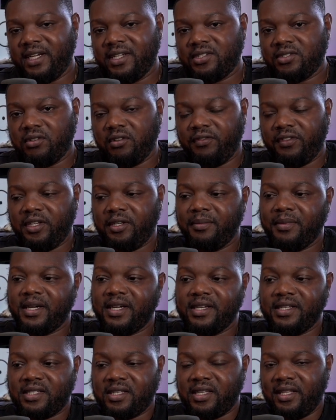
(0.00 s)
So if
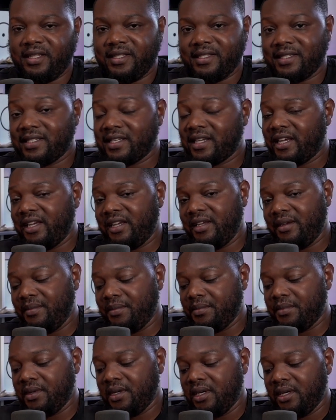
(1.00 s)
anybody's in the
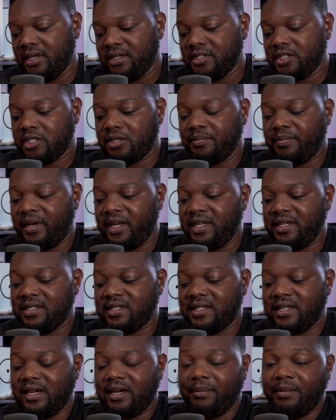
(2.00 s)
same space
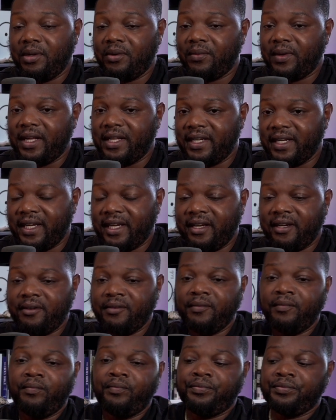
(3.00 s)
that I'm in right now,
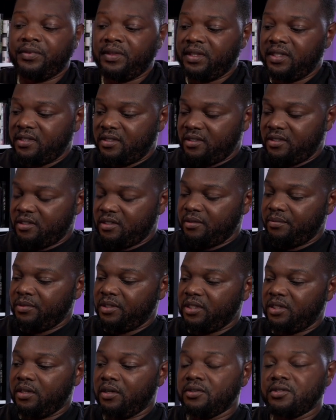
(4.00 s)
this is some good
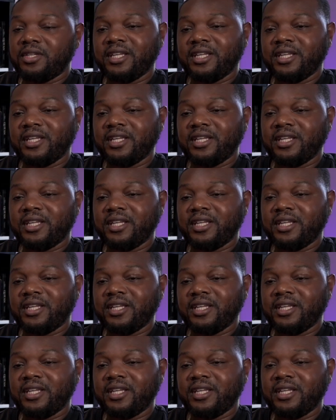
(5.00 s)
notes.